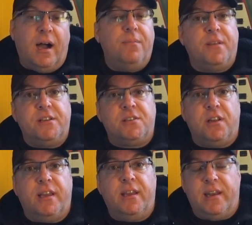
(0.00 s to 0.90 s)

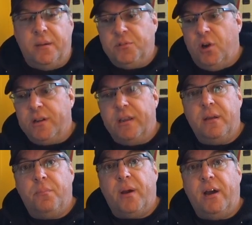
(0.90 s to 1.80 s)
obviously, and I'm talking
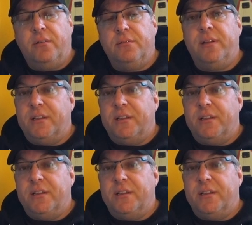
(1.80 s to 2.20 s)
about